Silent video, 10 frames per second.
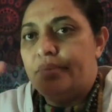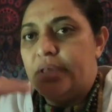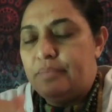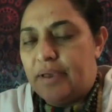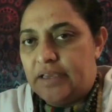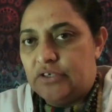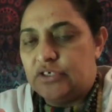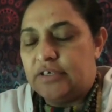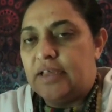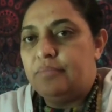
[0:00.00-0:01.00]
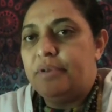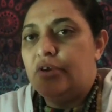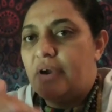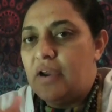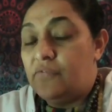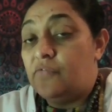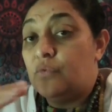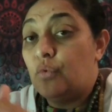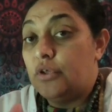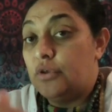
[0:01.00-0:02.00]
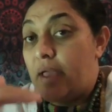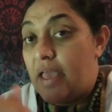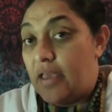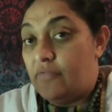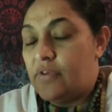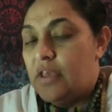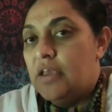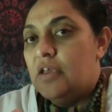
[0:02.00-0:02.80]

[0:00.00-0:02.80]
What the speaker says: Be patient and be grateful for what you have,